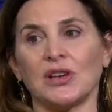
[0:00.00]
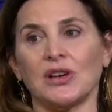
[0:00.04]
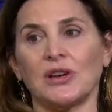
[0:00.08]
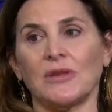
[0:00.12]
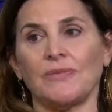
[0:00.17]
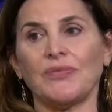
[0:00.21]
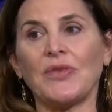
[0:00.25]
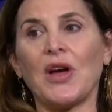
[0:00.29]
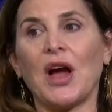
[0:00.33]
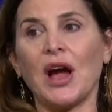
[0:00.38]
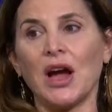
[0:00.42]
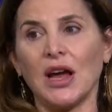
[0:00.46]

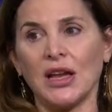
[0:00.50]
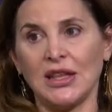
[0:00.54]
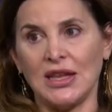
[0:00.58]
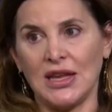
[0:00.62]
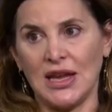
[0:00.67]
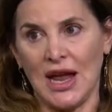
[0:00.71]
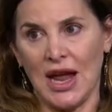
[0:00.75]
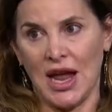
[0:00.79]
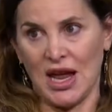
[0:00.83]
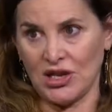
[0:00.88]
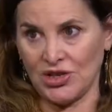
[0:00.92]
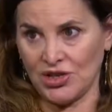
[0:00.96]

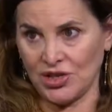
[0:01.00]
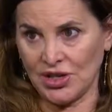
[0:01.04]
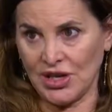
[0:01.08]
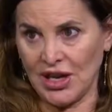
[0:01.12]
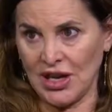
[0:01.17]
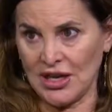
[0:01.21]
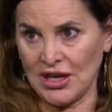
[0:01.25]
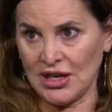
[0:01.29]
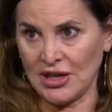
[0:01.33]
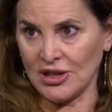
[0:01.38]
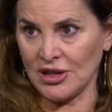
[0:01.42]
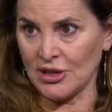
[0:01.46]
highly
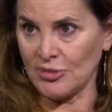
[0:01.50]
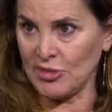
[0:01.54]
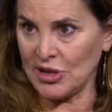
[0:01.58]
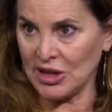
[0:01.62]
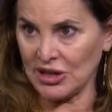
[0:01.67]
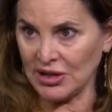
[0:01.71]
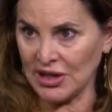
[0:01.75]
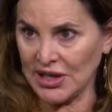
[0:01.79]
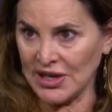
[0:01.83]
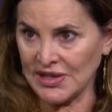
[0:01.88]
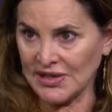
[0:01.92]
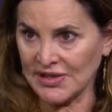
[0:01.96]
educated in the
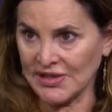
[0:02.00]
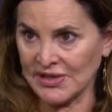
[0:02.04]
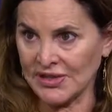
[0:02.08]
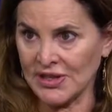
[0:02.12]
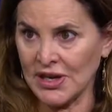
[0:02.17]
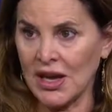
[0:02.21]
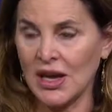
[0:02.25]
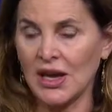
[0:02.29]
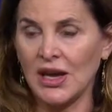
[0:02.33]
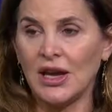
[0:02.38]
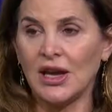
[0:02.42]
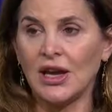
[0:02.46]
Middle East.
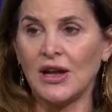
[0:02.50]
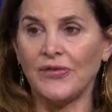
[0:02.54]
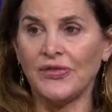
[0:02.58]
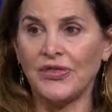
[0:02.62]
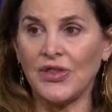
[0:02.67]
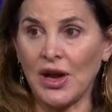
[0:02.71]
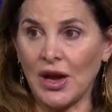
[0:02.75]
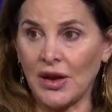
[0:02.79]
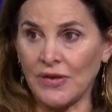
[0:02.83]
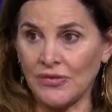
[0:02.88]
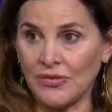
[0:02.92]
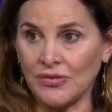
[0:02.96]

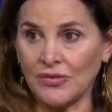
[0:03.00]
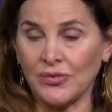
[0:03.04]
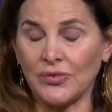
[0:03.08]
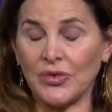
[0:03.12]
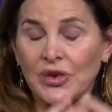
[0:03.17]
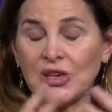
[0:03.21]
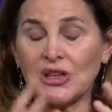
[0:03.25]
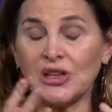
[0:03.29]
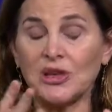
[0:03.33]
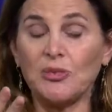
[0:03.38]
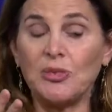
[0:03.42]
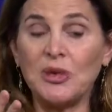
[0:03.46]
I've
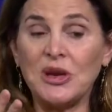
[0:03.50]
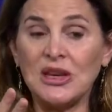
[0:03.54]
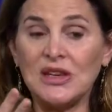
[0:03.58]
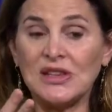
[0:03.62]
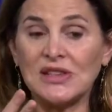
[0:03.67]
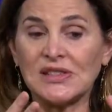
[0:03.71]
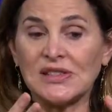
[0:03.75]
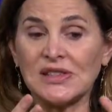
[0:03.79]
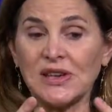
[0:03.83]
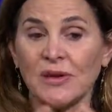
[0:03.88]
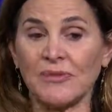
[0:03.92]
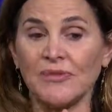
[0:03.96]
written a
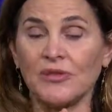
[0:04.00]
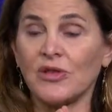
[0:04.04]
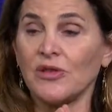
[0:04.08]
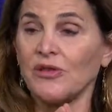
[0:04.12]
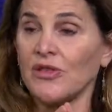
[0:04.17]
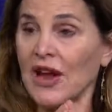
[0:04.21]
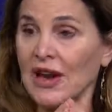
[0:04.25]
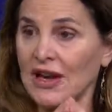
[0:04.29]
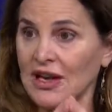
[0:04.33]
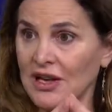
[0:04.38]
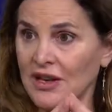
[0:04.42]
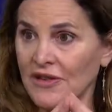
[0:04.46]
piece for
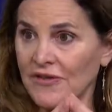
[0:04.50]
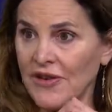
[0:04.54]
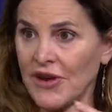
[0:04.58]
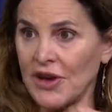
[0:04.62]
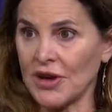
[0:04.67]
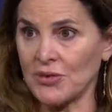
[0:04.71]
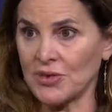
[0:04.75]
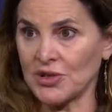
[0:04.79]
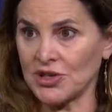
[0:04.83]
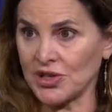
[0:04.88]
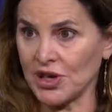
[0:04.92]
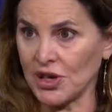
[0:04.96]
Vanity
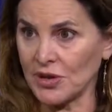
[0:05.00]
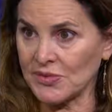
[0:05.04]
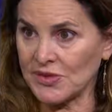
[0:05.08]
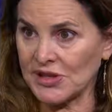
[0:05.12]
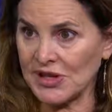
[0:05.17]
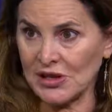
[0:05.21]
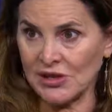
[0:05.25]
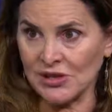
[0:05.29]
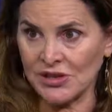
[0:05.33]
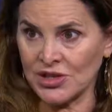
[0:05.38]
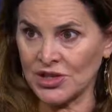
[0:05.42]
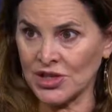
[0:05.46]
Fair, which comes
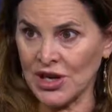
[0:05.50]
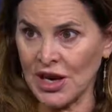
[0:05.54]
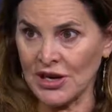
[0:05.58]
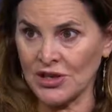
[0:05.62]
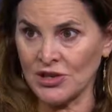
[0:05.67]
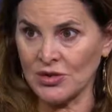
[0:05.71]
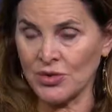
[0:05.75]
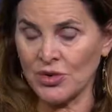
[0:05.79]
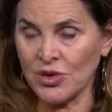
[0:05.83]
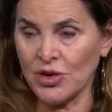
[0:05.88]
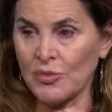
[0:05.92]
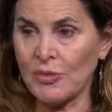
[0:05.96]
out in
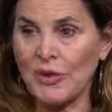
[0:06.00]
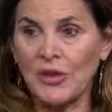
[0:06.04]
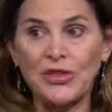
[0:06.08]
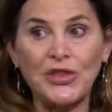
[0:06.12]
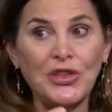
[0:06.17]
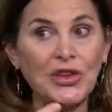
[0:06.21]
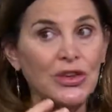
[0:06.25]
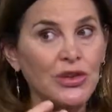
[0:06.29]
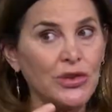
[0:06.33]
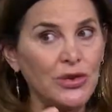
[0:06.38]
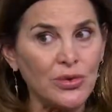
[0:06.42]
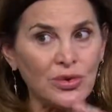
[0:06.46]
January, about
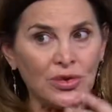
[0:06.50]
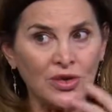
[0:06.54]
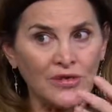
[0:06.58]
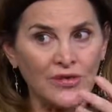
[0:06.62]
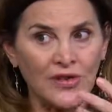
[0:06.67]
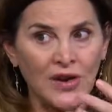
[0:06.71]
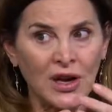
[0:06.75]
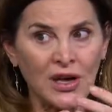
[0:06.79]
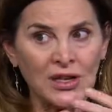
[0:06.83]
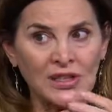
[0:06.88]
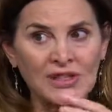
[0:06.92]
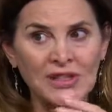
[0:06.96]
the youth of
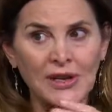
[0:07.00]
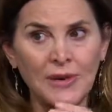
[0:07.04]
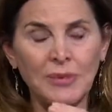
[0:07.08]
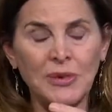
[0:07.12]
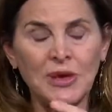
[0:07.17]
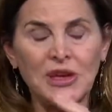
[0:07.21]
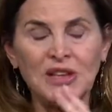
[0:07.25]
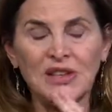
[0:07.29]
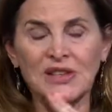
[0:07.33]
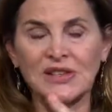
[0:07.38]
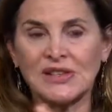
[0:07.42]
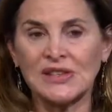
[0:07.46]
Gaza,
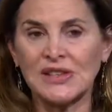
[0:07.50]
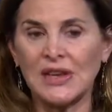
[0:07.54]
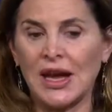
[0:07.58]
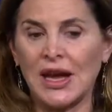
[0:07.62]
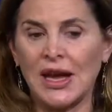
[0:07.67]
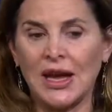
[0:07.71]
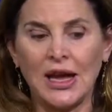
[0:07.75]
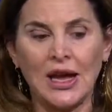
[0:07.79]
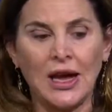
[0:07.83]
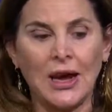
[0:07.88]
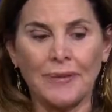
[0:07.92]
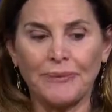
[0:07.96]
because
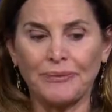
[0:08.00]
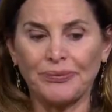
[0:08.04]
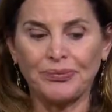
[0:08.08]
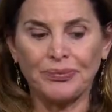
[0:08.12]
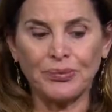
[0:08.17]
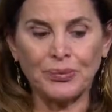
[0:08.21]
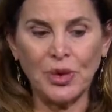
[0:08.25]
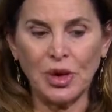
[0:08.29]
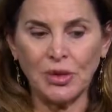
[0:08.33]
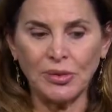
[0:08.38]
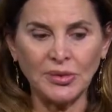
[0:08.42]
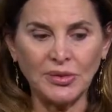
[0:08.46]

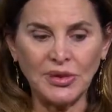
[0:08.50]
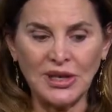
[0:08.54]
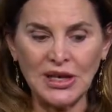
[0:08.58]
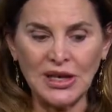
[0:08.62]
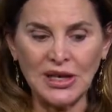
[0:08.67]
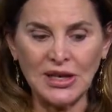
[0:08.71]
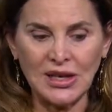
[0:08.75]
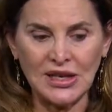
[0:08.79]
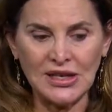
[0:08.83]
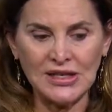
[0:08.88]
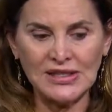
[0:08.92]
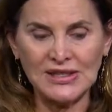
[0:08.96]
probably,
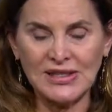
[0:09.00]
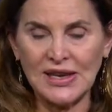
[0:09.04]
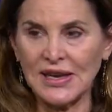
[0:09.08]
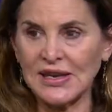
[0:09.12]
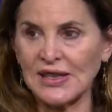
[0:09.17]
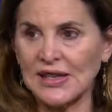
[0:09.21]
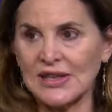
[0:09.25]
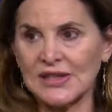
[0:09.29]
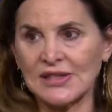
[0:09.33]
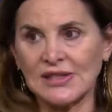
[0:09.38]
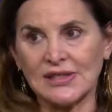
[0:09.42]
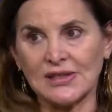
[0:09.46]
and I say
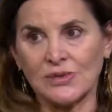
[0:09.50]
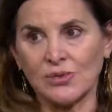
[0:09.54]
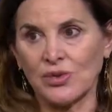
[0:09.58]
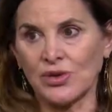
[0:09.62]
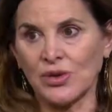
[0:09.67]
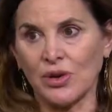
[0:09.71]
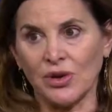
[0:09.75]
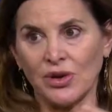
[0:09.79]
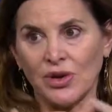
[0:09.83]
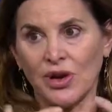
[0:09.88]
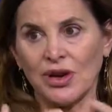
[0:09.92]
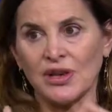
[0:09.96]
this with
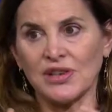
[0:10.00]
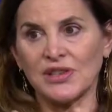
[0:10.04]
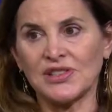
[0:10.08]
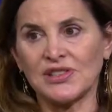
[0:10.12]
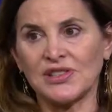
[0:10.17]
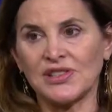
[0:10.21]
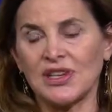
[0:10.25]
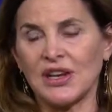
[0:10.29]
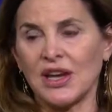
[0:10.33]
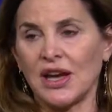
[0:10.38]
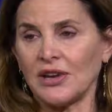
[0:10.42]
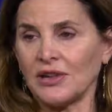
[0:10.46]
all
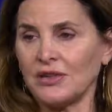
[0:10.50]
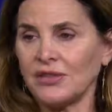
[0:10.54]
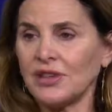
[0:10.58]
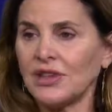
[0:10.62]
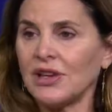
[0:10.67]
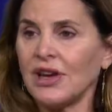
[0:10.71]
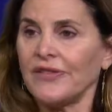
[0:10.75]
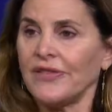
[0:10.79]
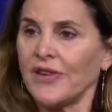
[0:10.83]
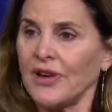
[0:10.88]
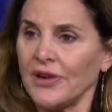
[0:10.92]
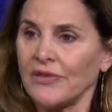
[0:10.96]
honesty, I don't think
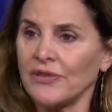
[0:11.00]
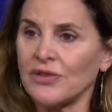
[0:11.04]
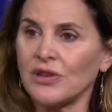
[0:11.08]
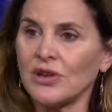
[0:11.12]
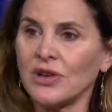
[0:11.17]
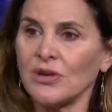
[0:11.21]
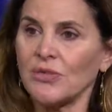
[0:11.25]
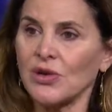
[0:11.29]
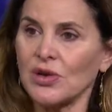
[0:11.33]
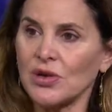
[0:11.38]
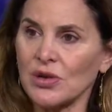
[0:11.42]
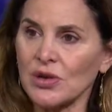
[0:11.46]
I've ever
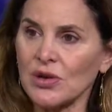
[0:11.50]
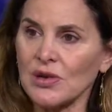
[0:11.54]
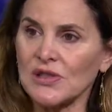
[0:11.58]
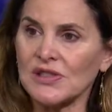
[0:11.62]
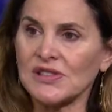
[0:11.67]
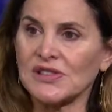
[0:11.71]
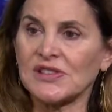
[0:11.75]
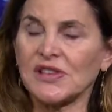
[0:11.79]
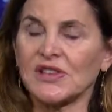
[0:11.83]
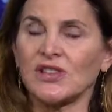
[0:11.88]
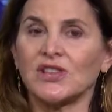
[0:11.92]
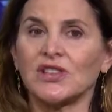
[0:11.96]
come across
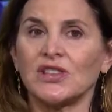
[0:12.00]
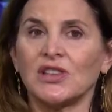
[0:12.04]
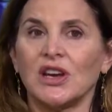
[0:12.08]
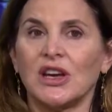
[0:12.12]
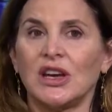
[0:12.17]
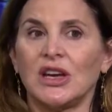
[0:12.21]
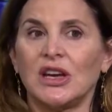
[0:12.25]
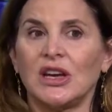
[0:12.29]
such